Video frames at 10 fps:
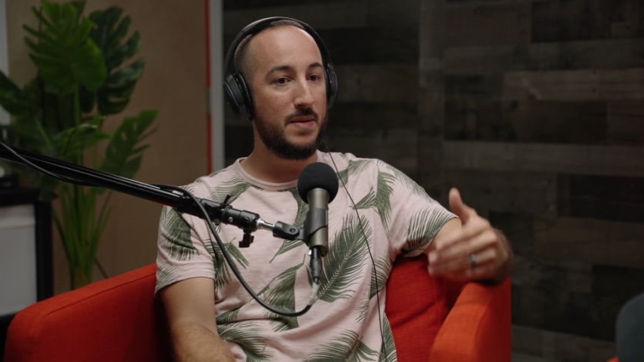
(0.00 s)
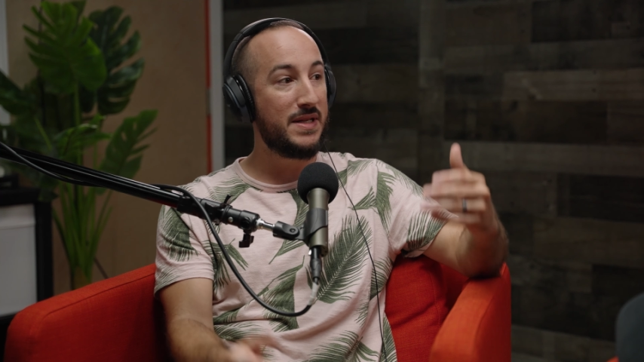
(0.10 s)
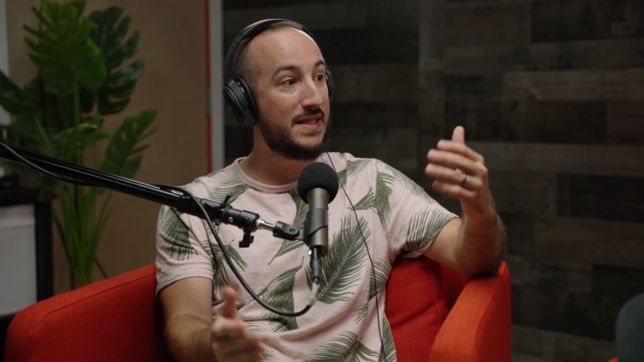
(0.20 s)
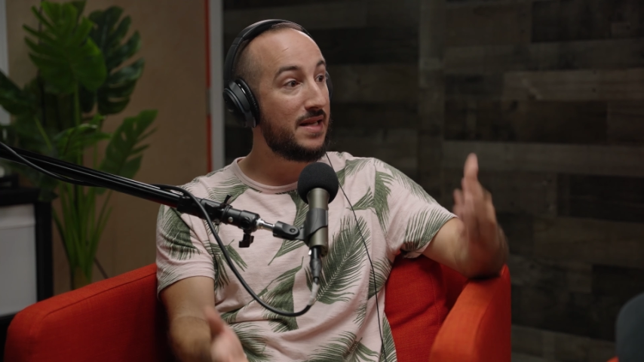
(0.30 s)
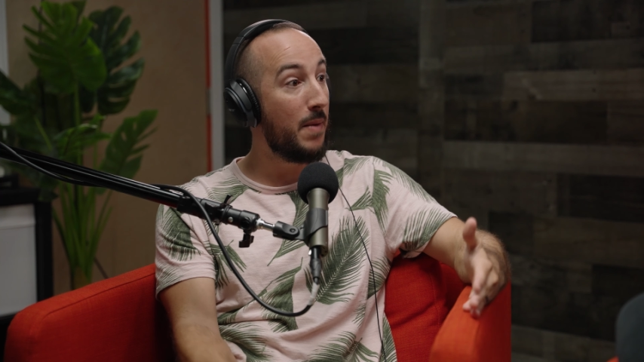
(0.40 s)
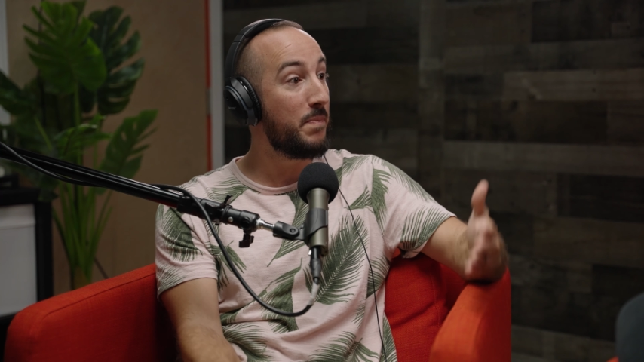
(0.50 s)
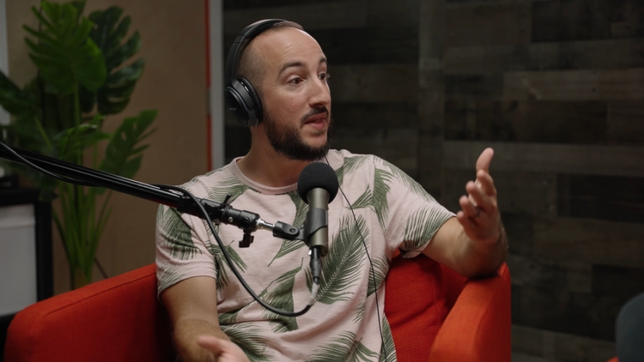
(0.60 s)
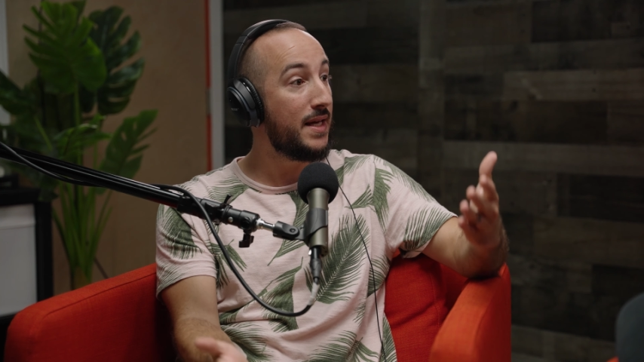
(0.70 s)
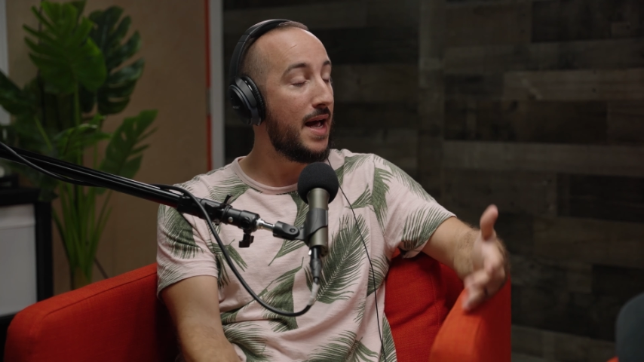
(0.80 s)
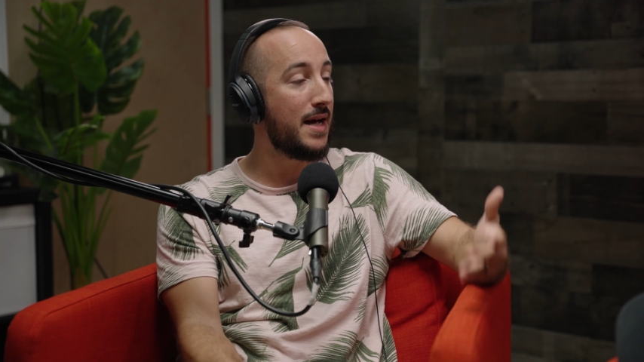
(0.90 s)
but
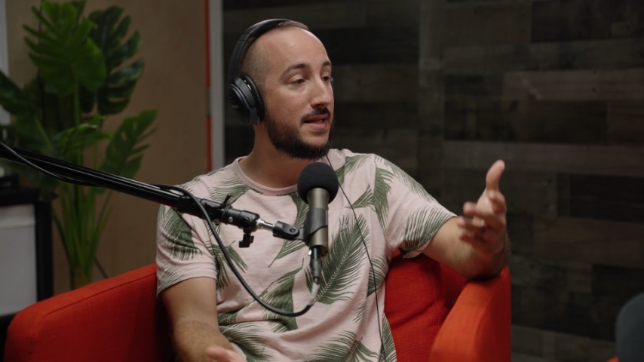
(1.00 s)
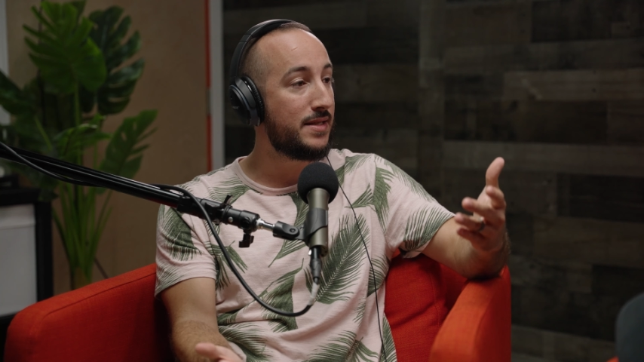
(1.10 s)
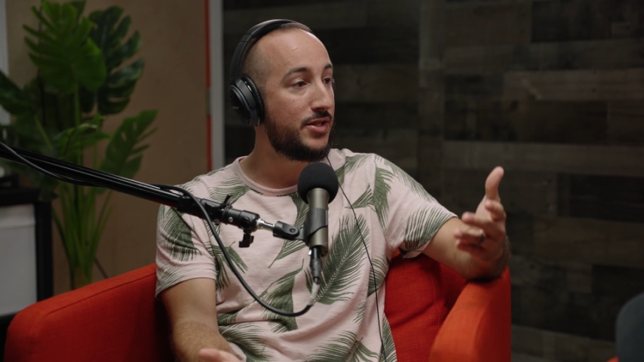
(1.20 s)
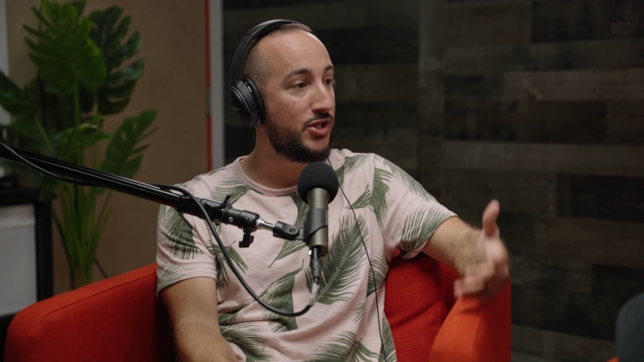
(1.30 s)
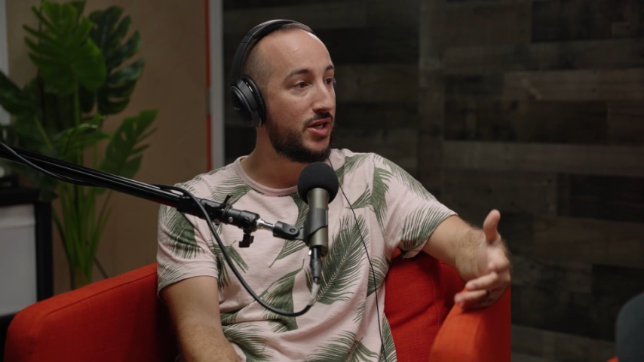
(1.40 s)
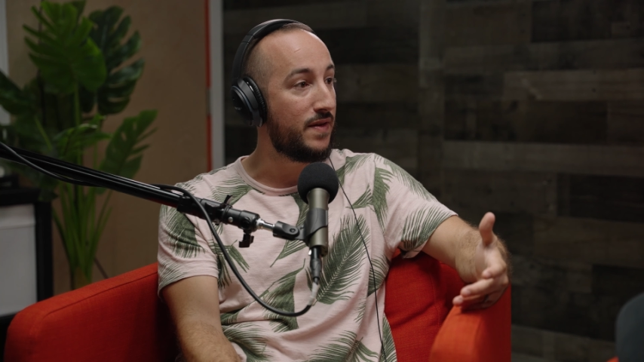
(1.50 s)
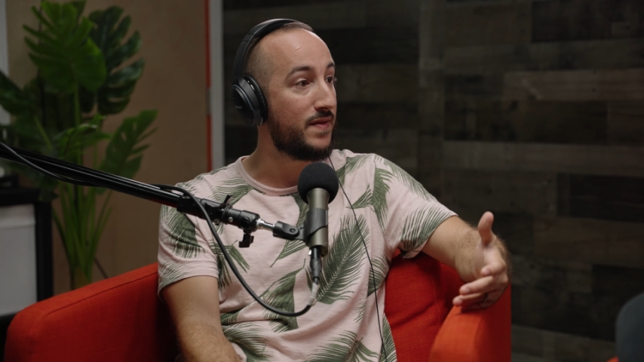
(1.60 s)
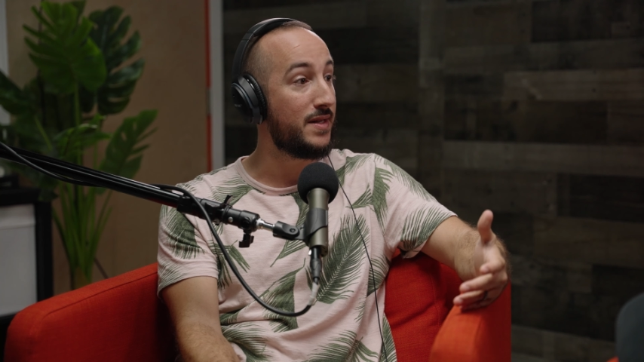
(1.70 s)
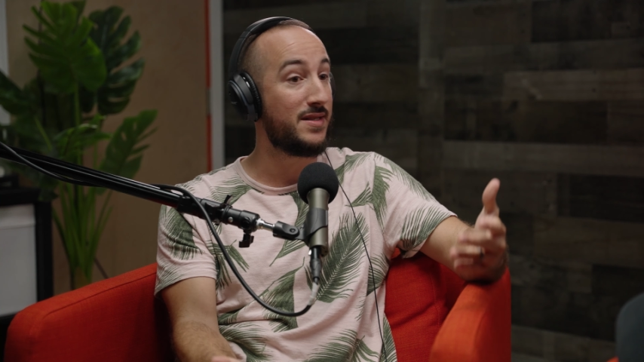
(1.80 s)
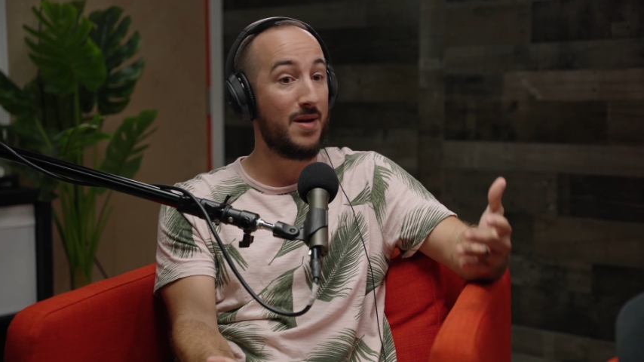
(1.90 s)
something has to
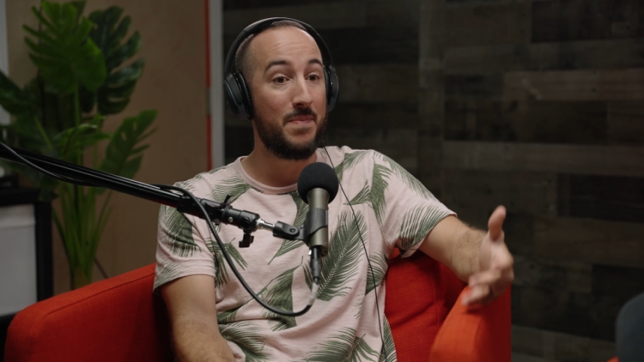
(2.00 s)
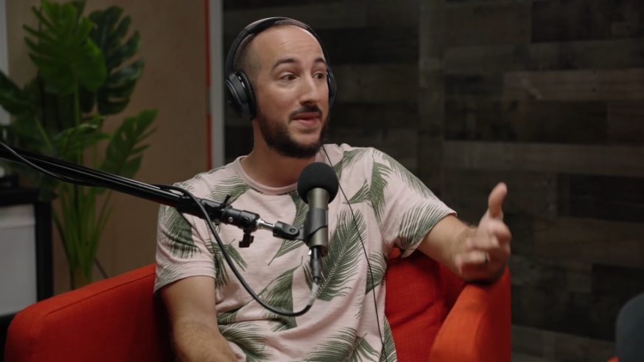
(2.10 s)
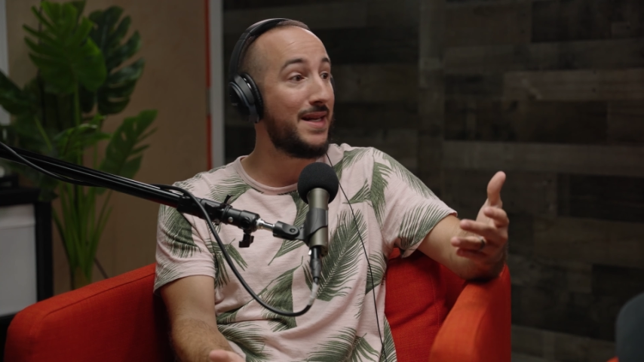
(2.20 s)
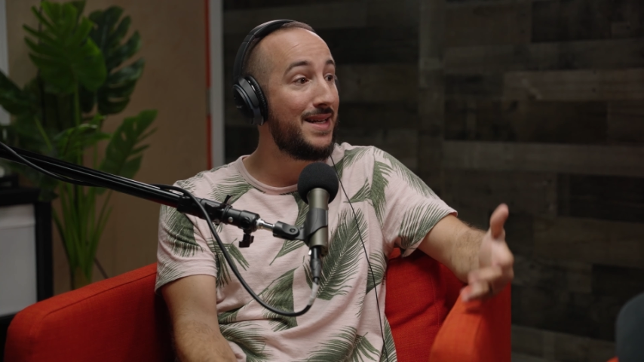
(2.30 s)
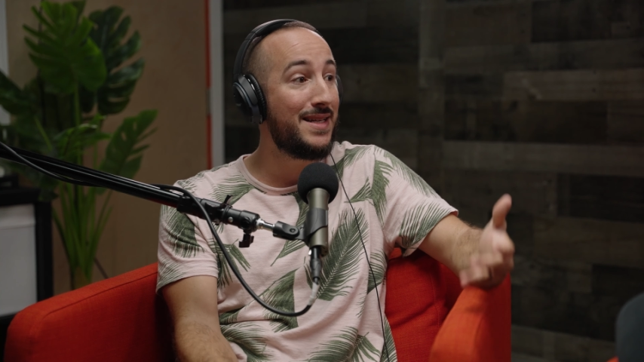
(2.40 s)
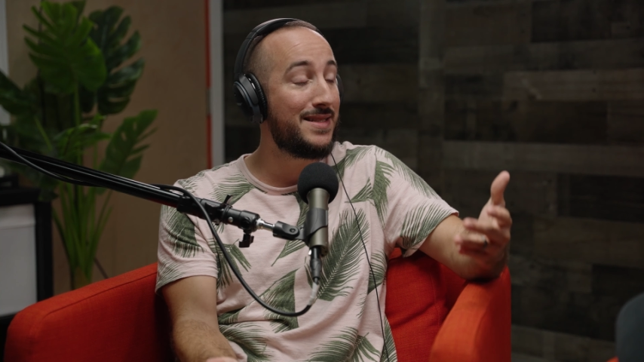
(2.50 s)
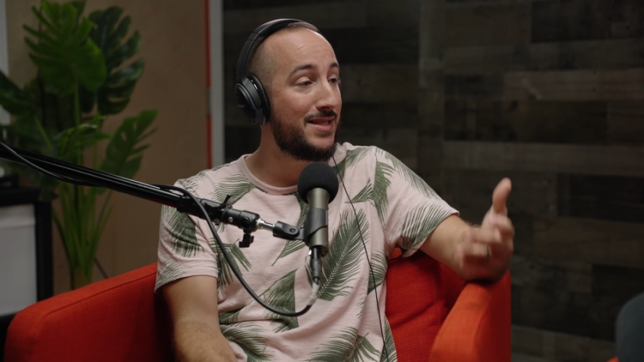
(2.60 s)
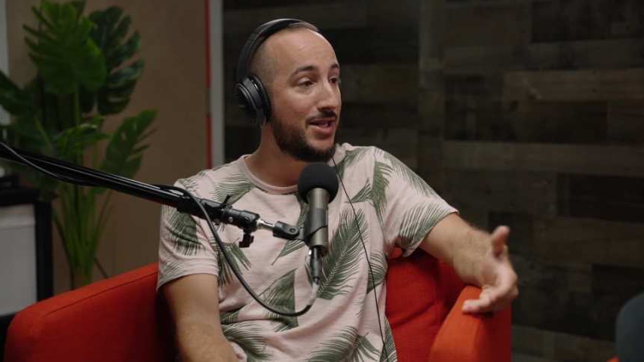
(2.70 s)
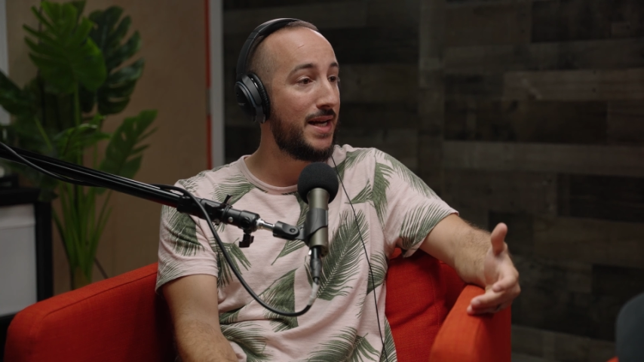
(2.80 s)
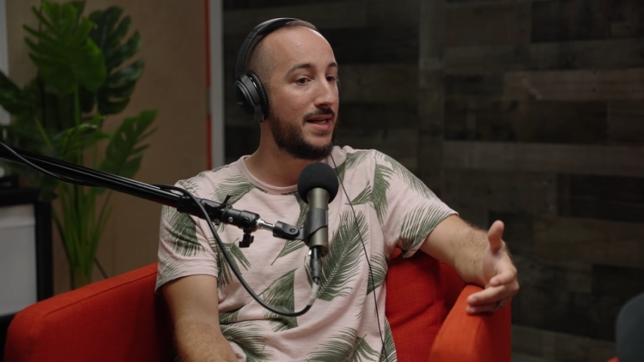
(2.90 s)
shift. Something needs
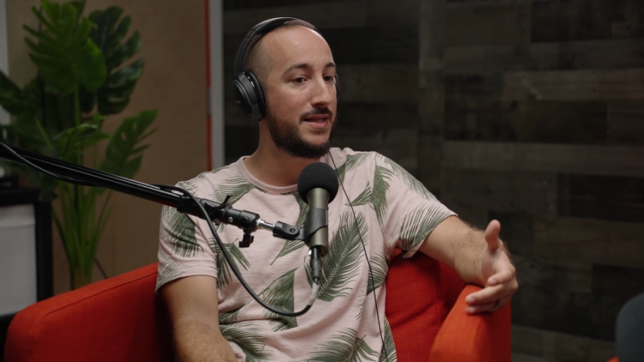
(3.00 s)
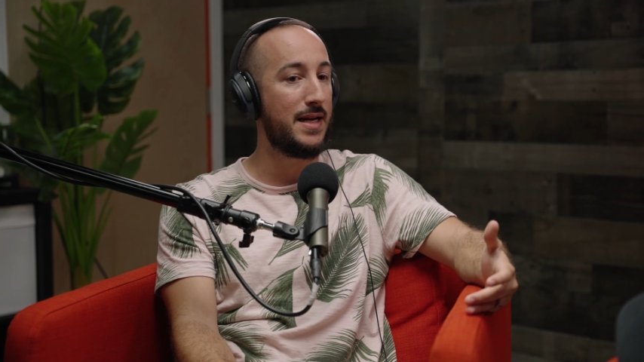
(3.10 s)
to change.